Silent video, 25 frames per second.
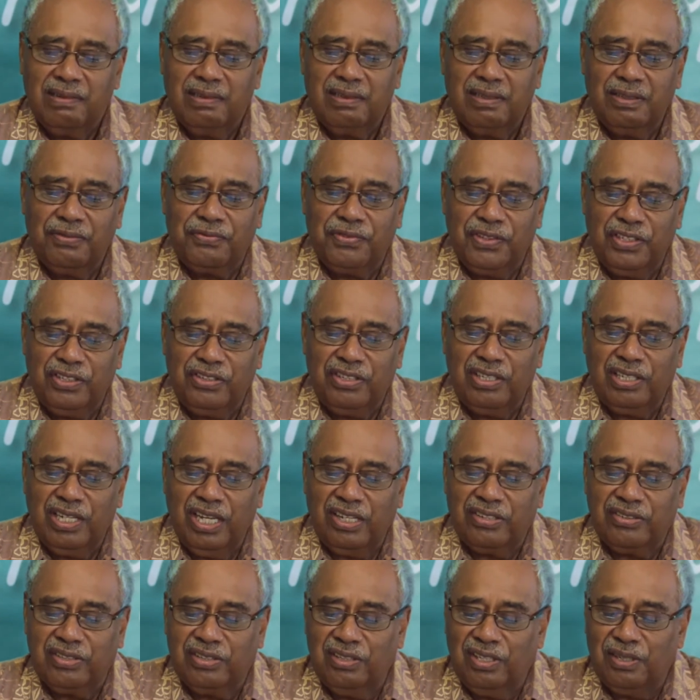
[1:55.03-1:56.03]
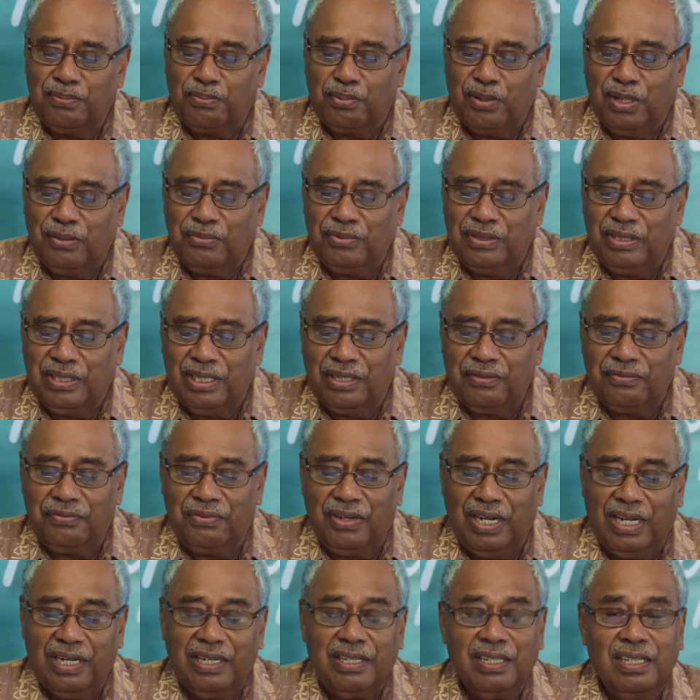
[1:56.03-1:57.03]
the Fiji National Provident
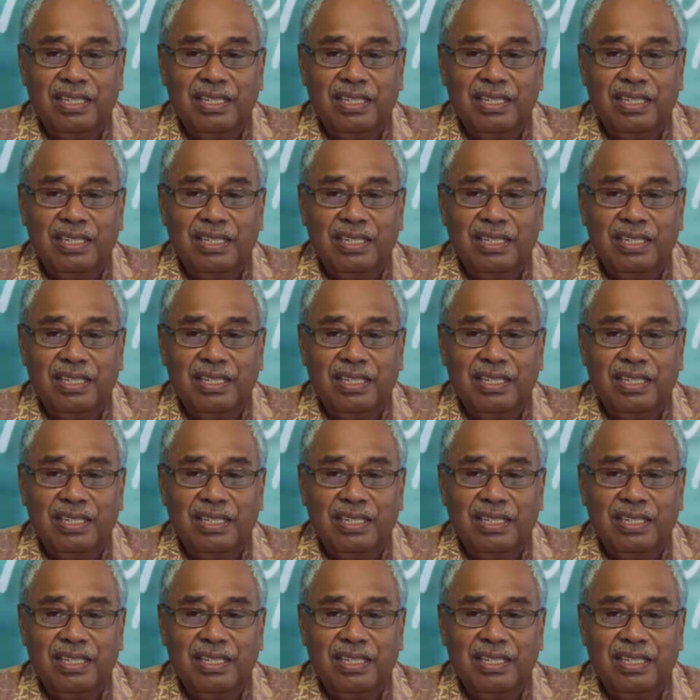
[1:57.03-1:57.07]
Fund.